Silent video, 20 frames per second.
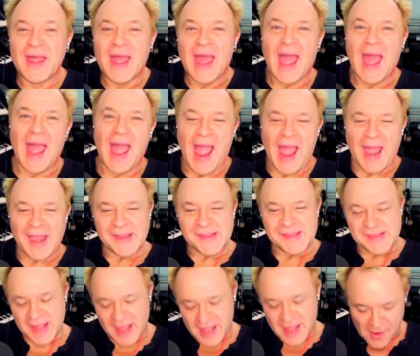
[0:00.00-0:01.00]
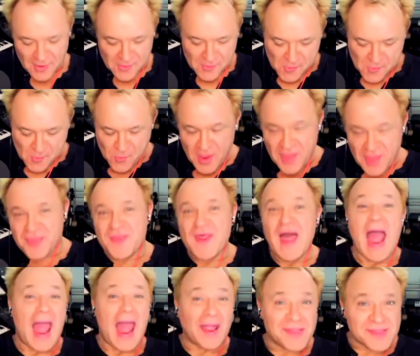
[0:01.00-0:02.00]
And with
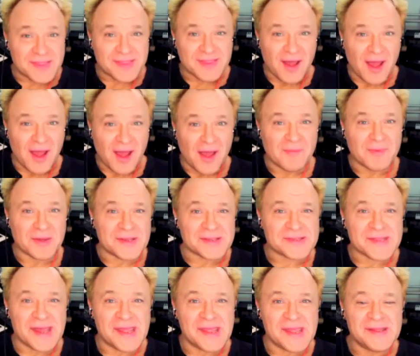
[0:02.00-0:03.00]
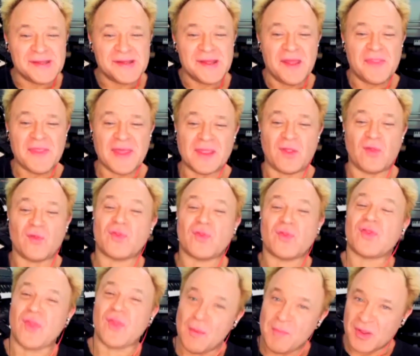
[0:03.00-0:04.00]
that, I'm going to say thank you
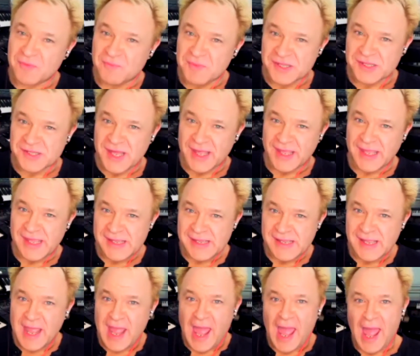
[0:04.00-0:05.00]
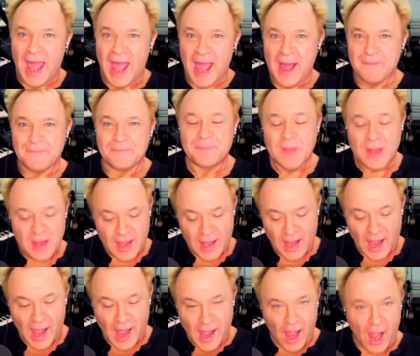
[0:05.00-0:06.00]
so much, Miss Jacqui. I
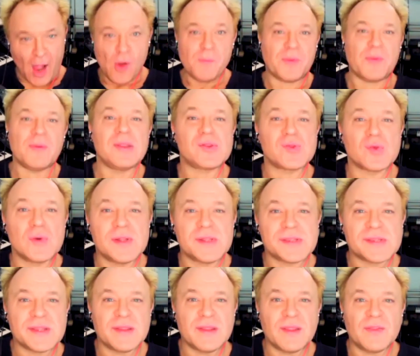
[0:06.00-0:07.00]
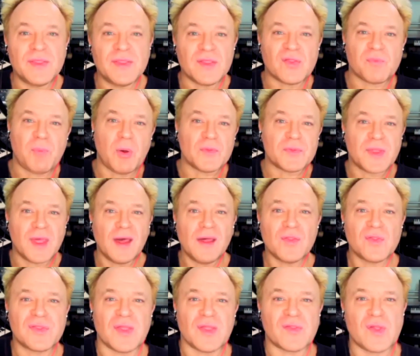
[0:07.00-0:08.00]
hope you enjoyed this
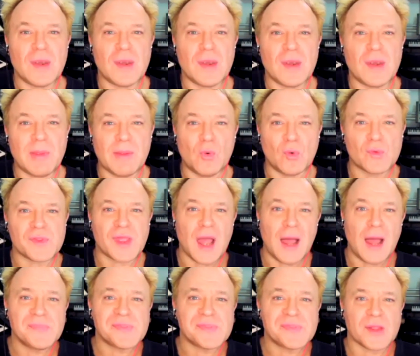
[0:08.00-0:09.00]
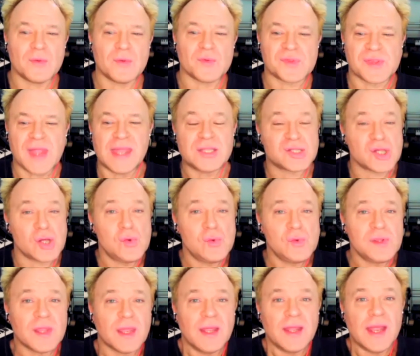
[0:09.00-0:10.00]
podcast. There's going to be more to come, so stay tuned.
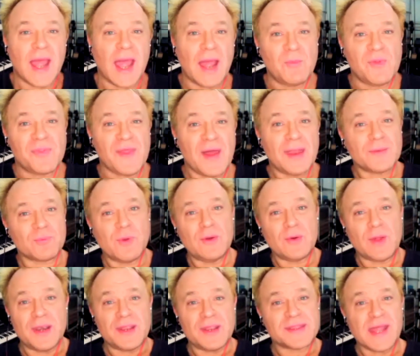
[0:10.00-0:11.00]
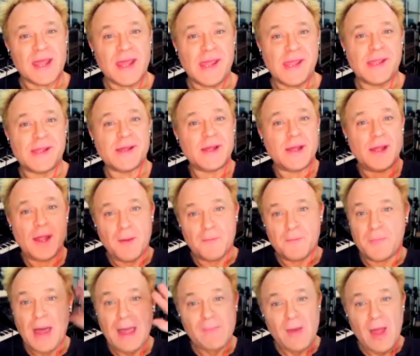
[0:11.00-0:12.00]
And with that, we're going to say
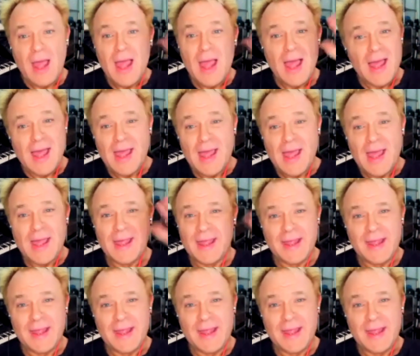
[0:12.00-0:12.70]
bye-bye.